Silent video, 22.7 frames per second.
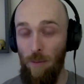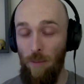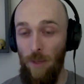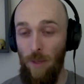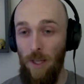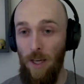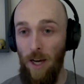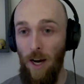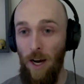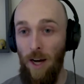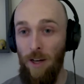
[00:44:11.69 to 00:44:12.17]

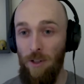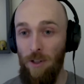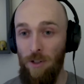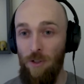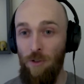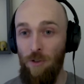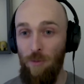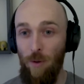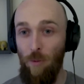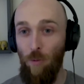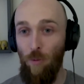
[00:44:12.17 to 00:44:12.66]

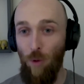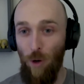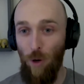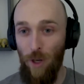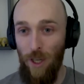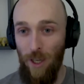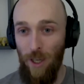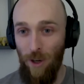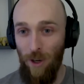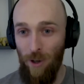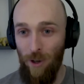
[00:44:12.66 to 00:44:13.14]
because you've been
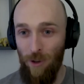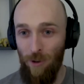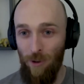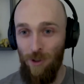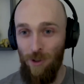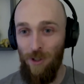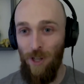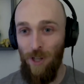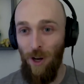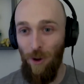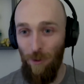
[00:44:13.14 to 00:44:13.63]
working on
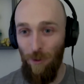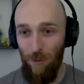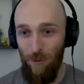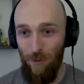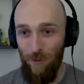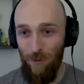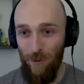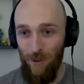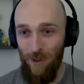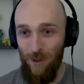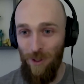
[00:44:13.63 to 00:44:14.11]

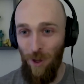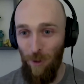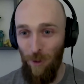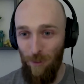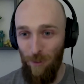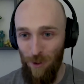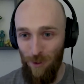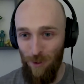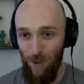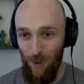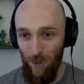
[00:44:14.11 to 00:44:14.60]
yourself
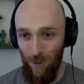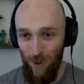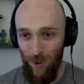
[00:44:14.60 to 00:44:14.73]
selfishly,